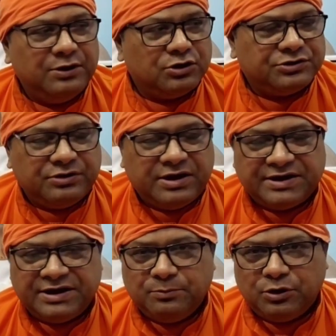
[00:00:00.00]
will not
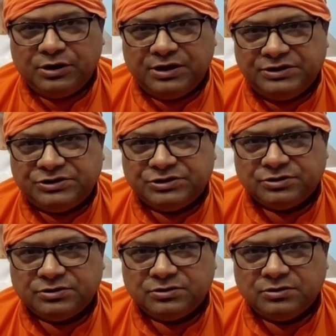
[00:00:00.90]
create any
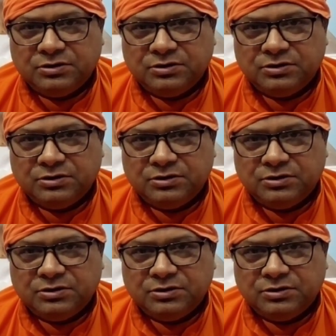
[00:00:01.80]
bondage.